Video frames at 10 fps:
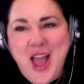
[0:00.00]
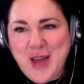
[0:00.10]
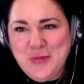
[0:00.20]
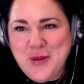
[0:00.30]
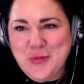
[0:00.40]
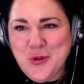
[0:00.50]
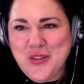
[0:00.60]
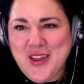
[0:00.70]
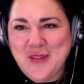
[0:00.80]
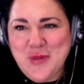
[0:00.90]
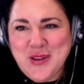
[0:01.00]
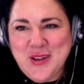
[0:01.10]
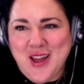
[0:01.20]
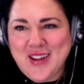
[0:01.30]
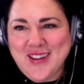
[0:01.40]
had people that have been
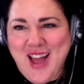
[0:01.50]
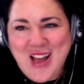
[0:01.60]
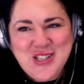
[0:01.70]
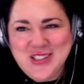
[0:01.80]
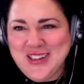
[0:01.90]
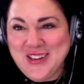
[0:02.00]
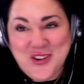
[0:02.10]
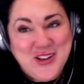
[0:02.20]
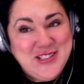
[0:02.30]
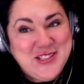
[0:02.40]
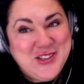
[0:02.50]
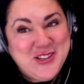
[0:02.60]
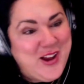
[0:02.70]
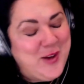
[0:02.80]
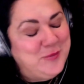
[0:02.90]
like, Ashley, your
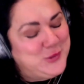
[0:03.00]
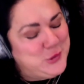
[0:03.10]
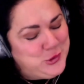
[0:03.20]
Instagram,